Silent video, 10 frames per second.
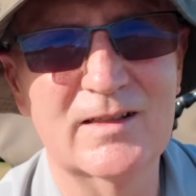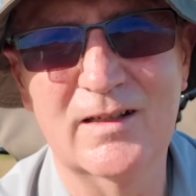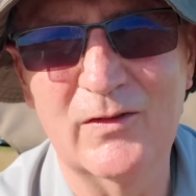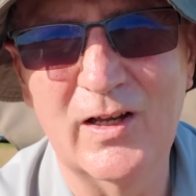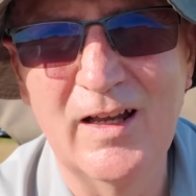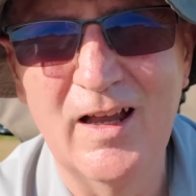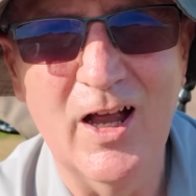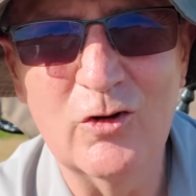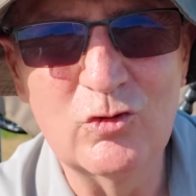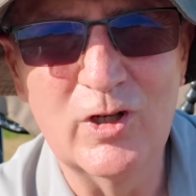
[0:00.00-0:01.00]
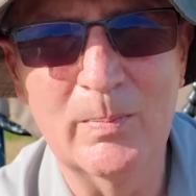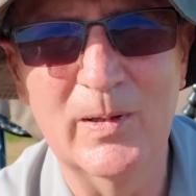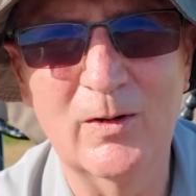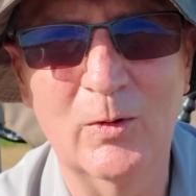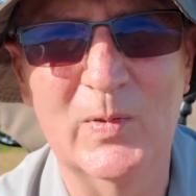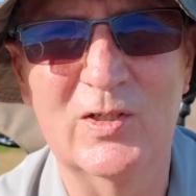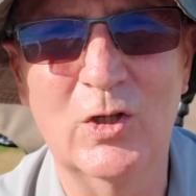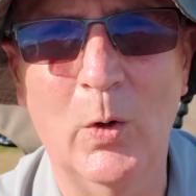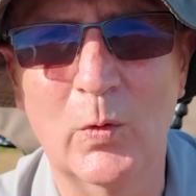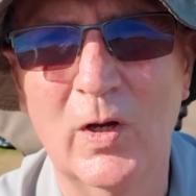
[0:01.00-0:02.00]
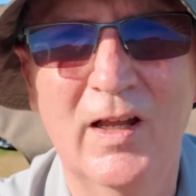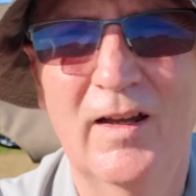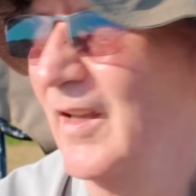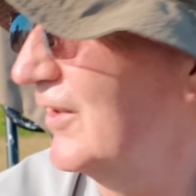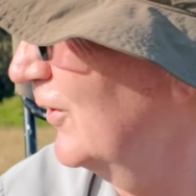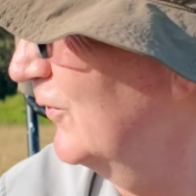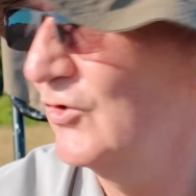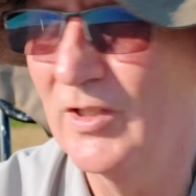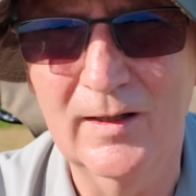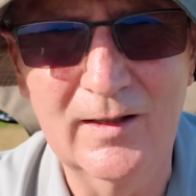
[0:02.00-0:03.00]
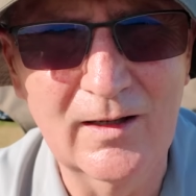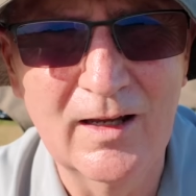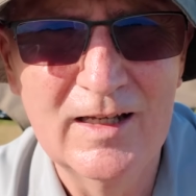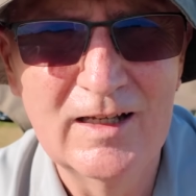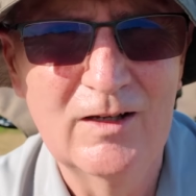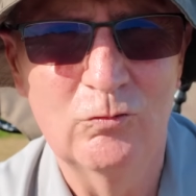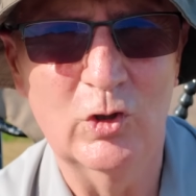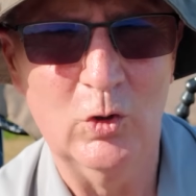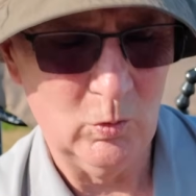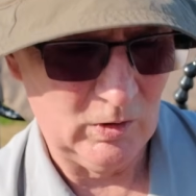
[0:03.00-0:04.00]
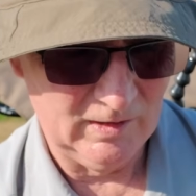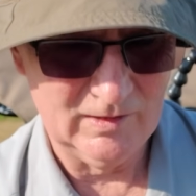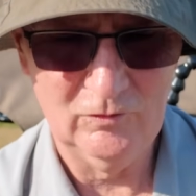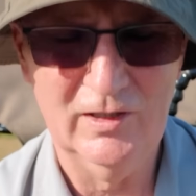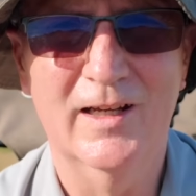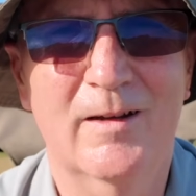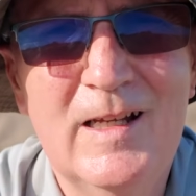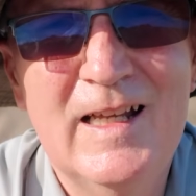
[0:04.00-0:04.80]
another 100 up here, I've been told, as I've sat here recording this video.